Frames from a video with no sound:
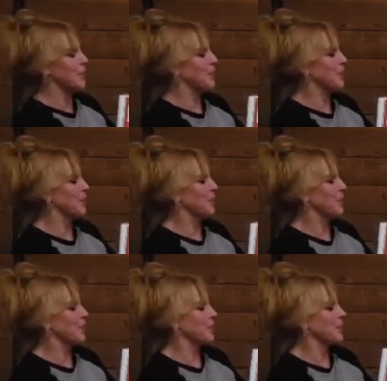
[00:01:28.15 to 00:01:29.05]

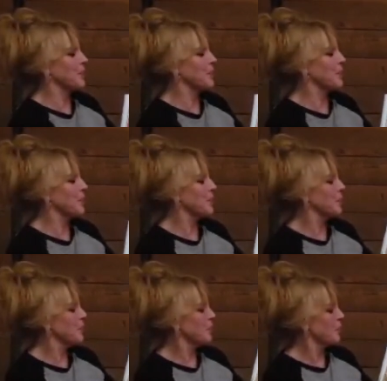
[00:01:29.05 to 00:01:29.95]

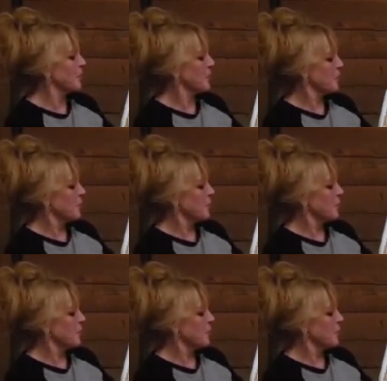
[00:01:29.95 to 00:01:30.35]
No one is speaking in this clip.